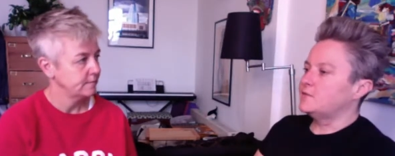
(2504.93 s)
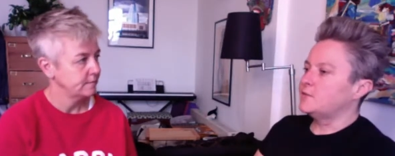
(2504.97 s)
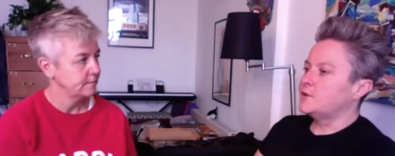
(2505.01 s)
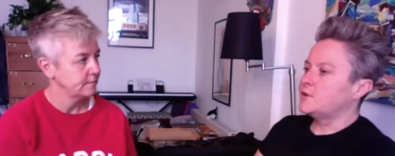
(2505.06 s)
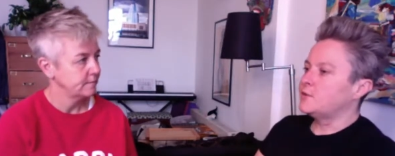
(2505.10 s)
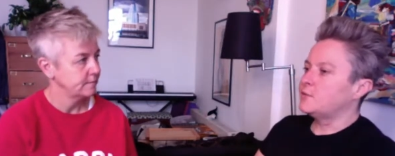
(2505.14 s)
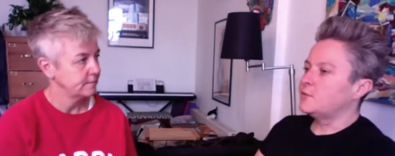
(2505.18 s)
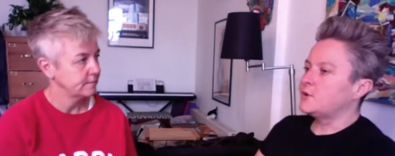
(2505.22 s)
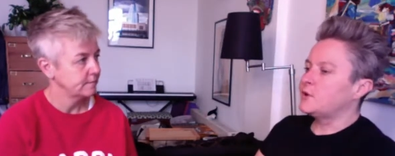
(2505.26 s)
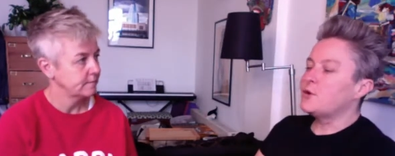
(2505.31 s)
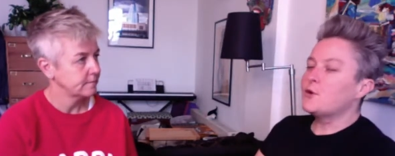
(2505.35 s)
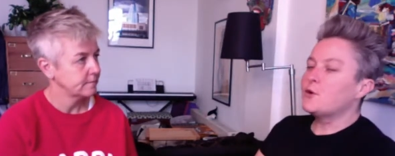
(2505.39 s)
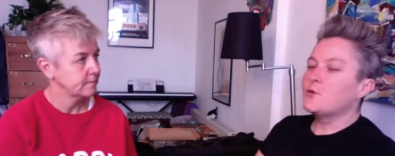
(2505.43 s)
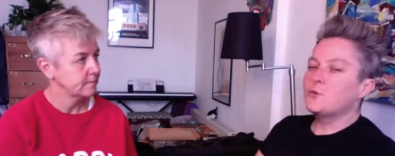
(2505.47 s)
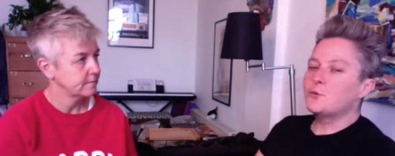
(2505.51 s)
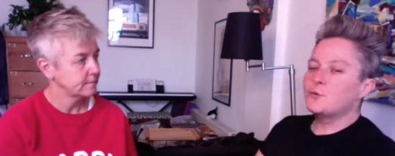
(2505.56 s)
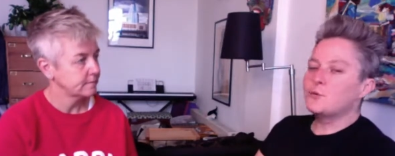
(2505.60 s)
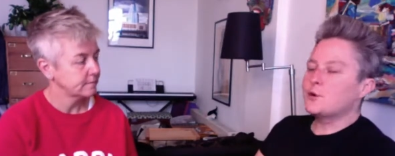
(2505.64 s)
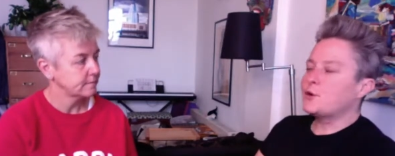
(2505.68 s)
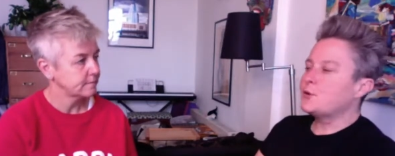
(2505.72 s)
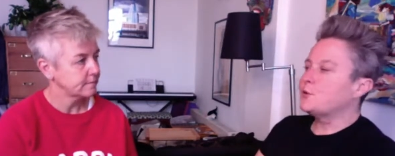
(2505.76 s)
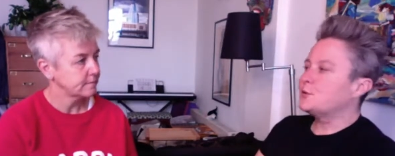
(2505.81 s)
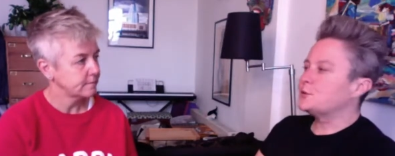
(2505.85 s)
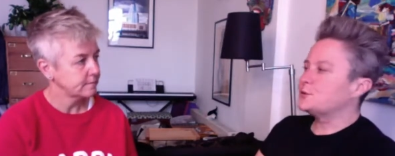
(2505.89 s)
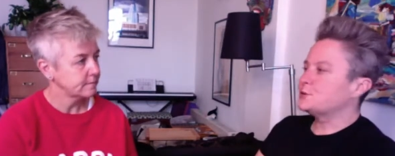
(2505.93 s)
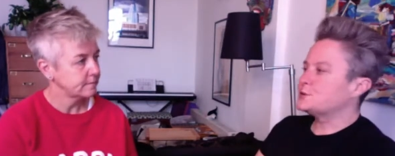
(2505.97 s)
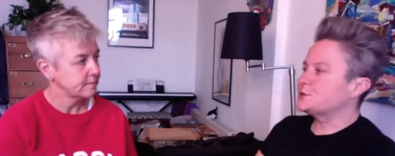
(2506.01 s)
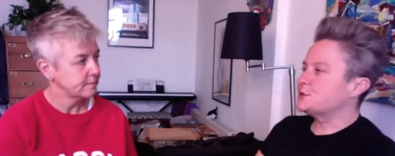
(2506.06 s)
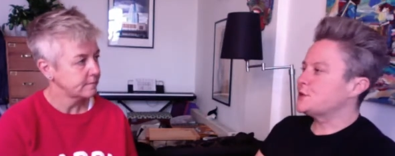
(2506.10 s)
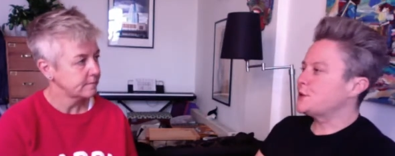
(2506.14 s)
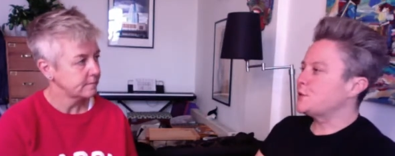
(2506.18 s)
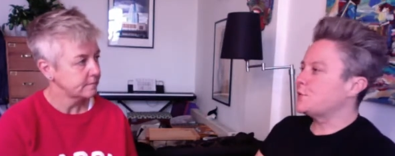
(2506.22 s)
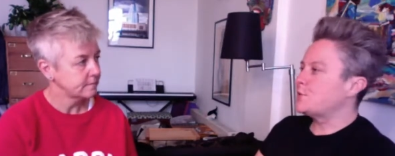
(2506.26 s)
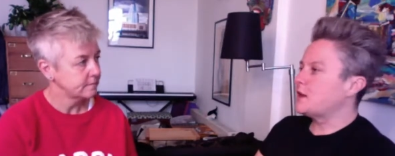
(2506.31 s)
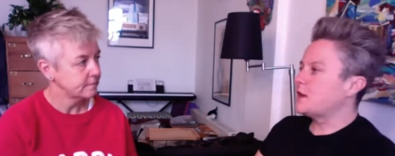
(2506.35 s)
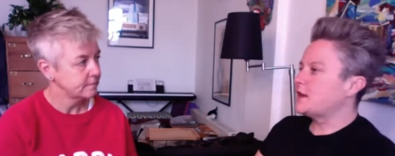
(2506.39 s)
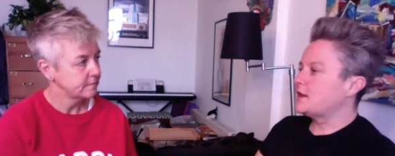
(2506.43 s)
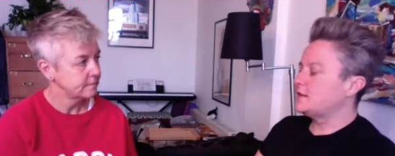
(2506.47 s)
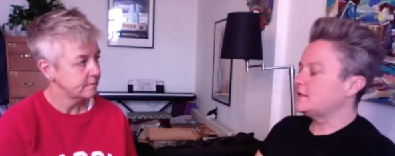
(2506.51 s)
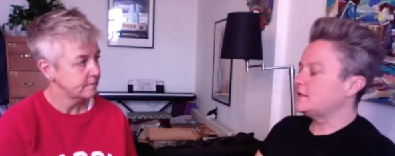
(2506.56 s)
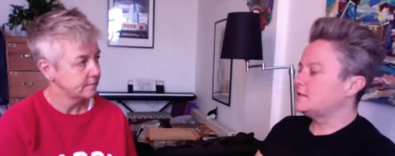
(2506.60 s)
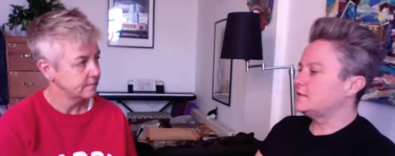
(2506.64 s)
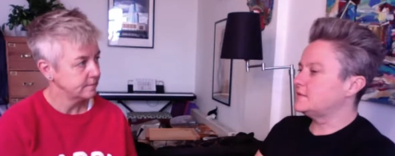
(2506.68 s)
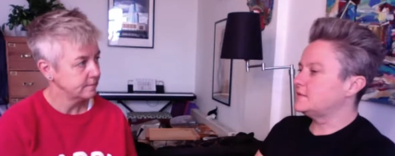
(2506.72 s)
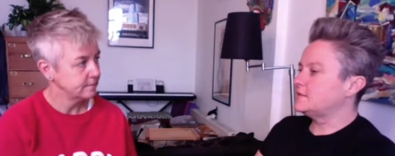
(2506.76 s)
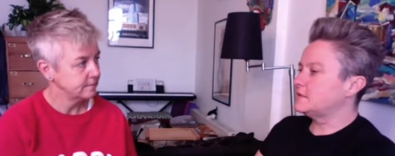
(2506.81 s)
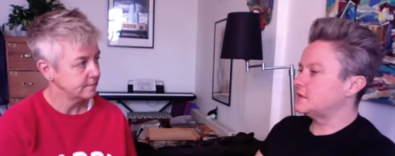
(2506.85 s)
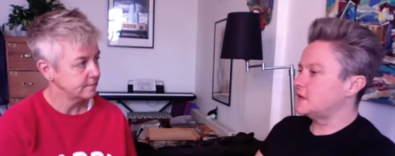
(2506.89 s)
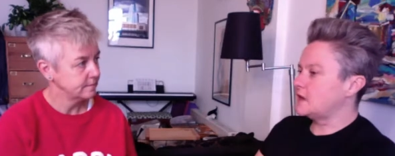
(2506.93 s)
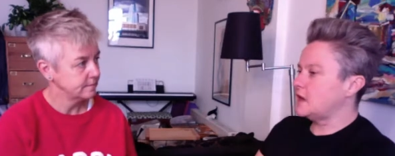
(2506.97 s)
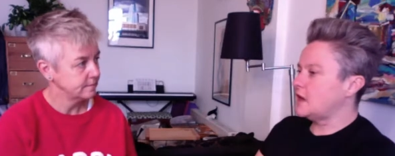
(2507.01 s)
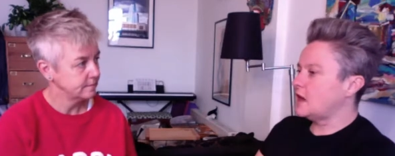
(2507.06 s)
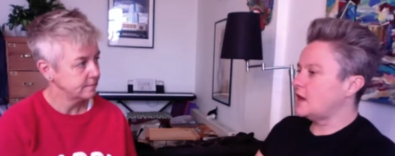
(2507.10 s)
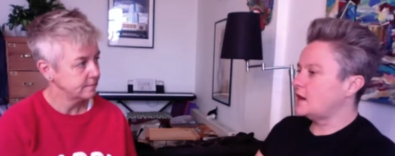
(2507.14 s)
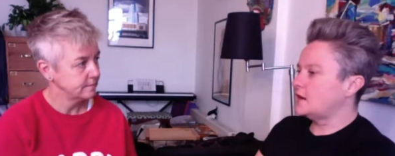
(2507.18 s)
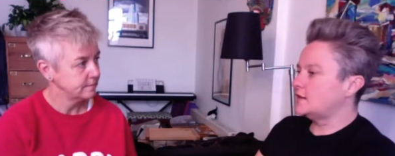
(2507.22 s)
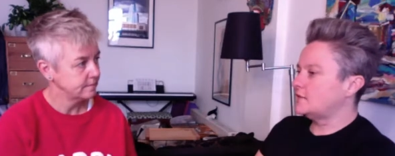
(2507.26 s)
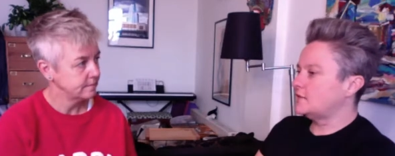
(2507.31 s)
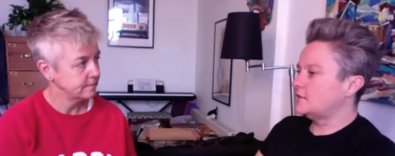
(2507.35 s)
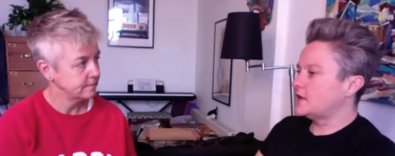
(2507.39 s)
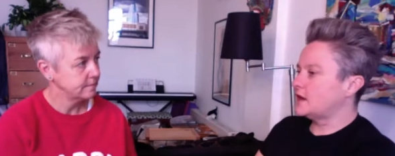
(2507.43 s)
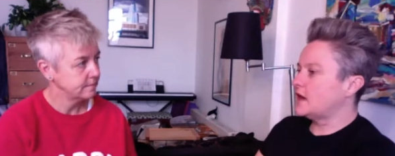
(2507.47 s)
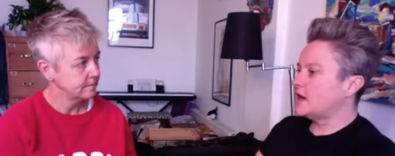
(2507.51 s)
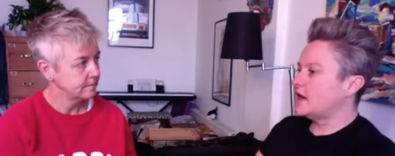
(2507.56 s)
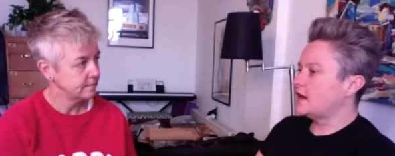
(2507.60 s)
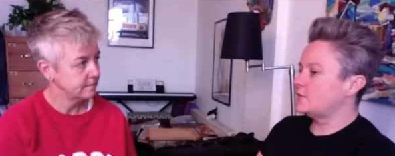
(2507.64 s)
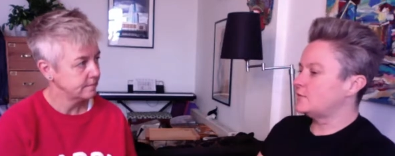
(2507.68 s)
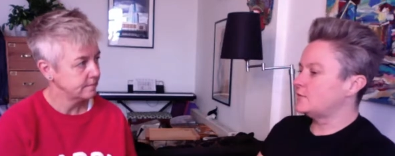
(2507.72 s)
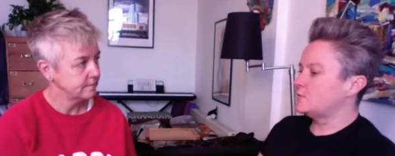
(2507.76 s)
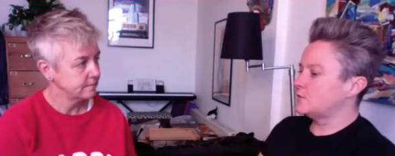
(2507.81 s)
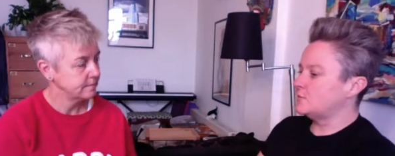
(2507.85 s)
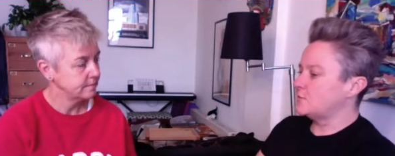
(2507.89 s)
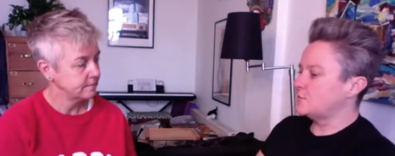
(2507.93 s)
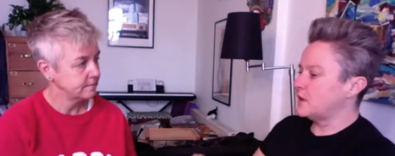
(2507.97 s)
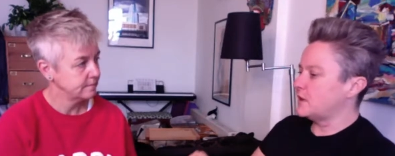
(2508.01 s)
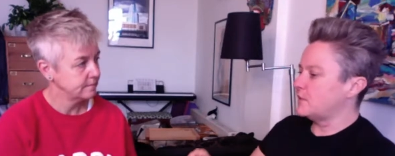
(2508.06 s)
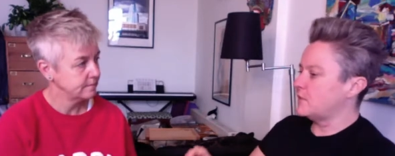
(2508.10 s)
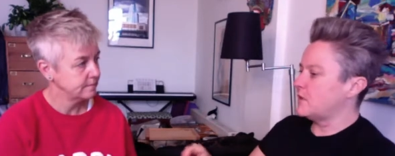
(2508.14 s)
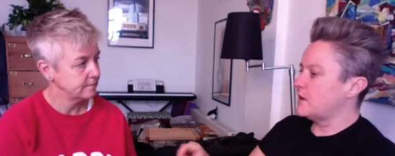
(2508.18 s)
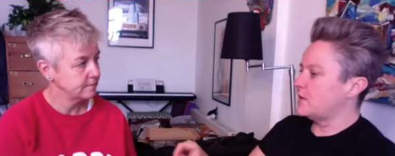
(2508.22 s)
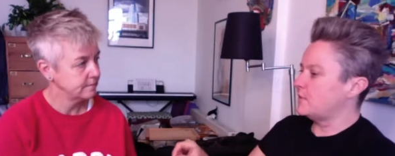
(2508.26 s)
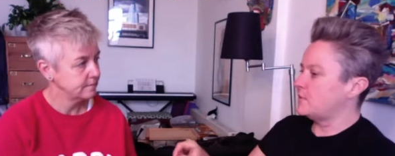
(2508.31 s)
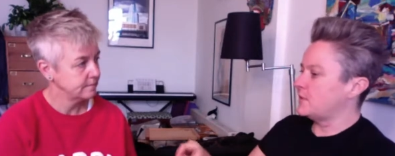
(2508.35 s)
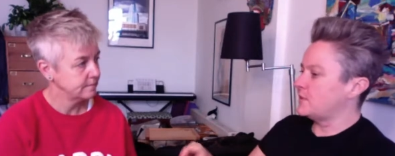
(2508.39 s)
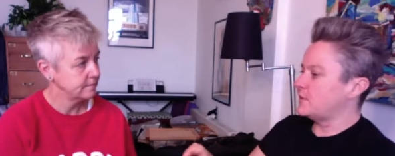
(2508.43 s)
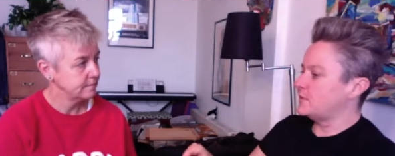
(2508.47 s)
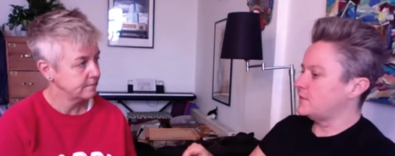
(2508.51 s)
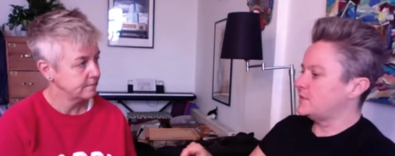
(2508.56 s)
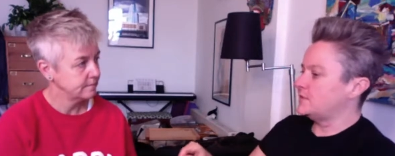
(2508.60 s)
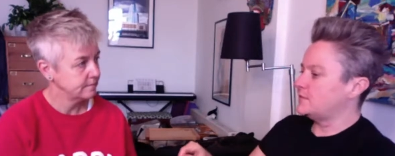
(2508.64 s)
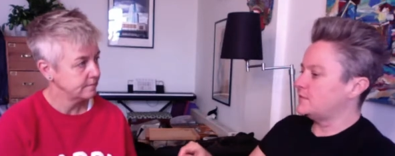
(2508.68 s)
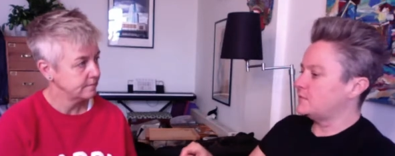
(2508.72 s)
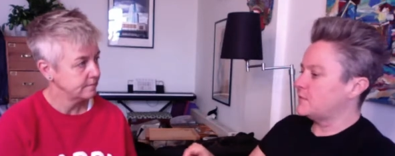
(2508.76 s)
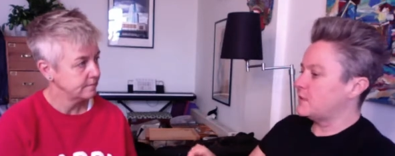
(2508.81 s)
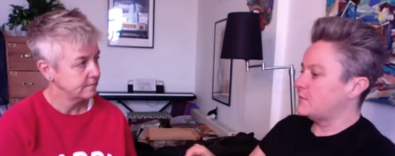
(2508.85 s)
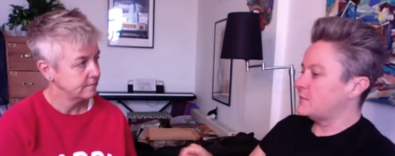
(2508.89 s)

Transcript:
Speaker 1: we, we all we all want to know when it the line the line would be where we were,